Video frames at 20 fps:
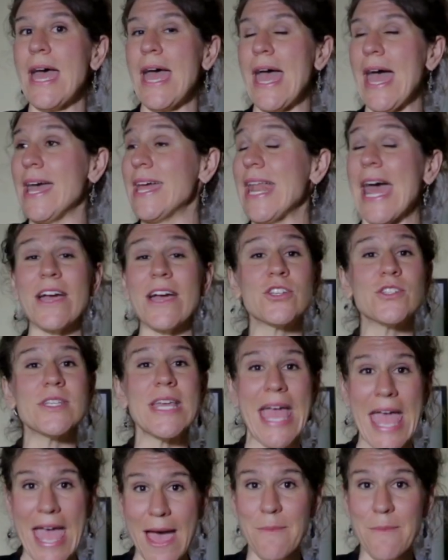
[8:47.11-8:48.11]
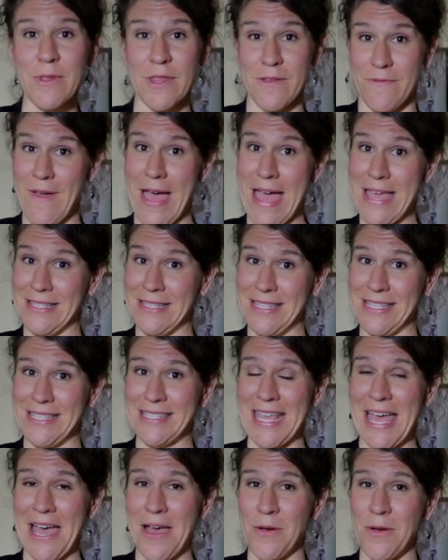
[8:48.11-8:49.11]
it actually amplifies the
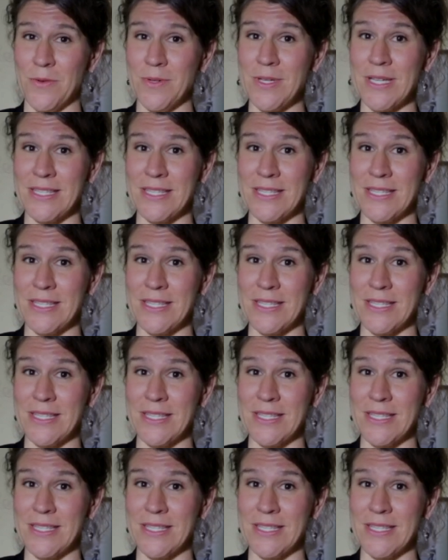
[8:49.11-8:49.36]
sound.